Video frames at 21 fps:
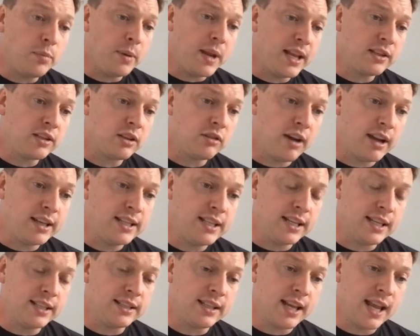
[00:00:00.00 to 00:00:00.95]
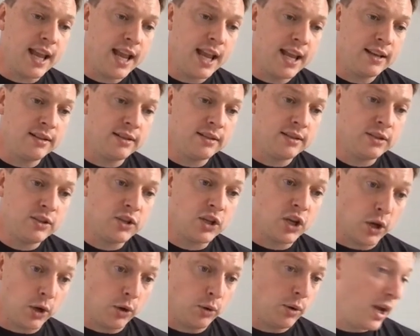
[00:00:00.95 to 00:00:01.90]
to be integrated in
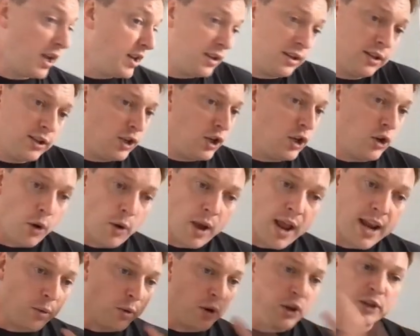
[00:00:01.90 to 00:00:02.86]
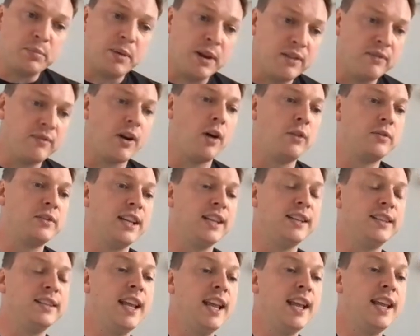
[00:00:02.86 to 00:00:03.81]
too. And you know, anyone who's been involved
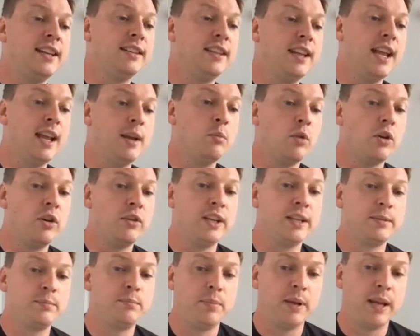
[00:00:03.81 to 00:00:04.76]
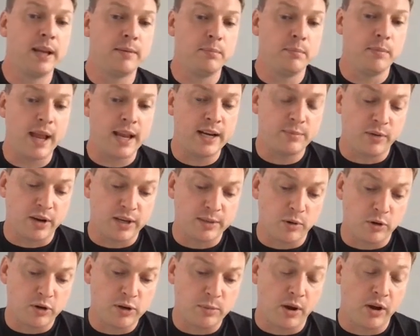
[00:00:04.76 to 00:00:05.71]
in one of these big enterprise
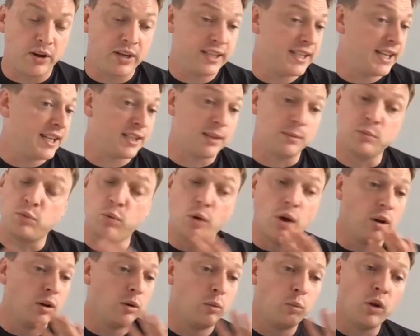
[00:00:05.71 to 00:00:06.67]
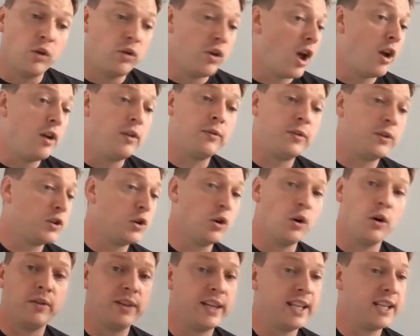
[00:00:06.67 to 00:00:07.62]
multi-party systems will know for
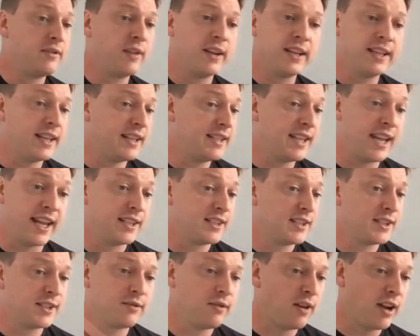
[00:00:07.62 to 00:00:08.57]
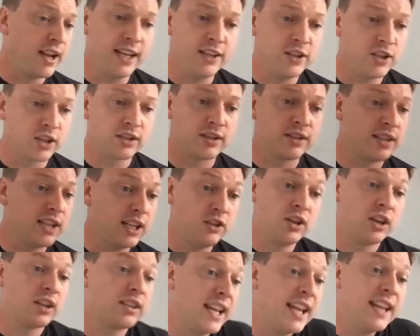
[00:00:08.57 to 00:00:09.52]
sure that this thing exists, right? It
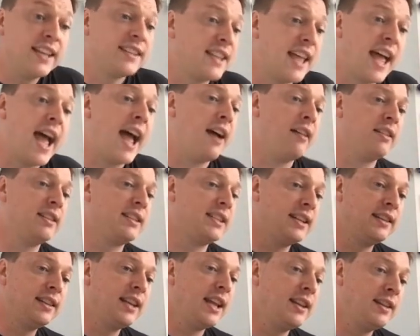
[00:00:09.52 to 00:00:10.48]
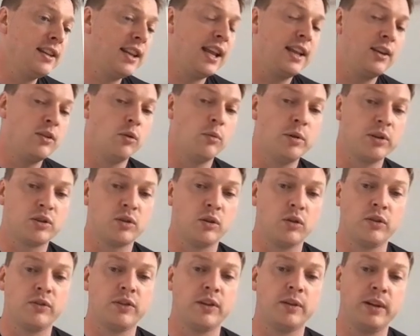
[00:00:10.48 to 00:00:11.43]
just is there. It's in almost
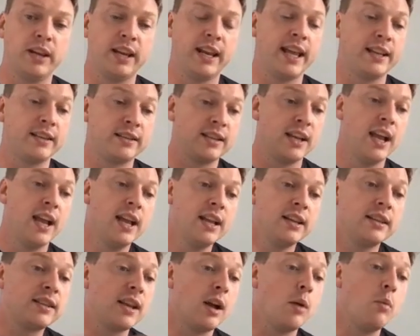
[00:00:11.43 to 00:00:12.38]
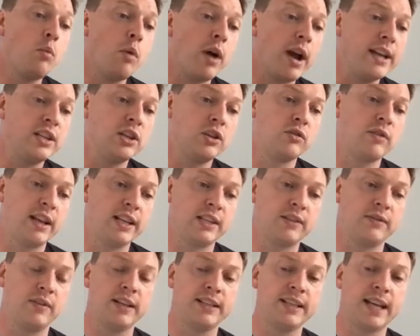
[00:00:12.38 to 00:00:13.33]
all of them that there's some way to
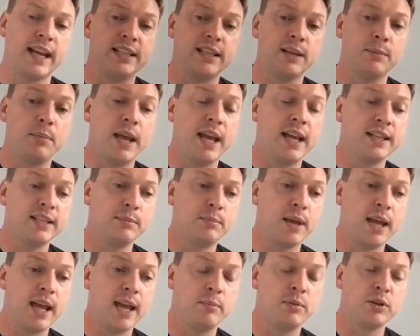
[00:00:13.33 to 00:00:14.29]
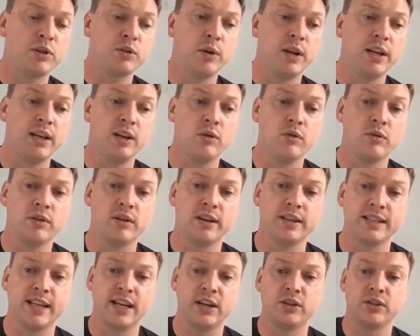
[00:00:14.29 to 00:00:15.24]
transfer data peer-to-peer between the
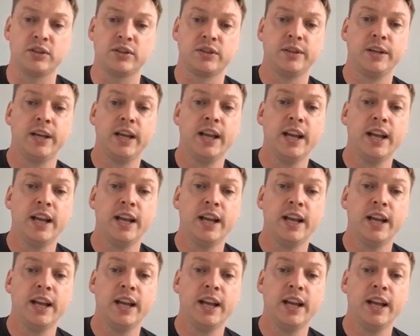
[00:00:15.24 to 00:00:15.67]
organizations.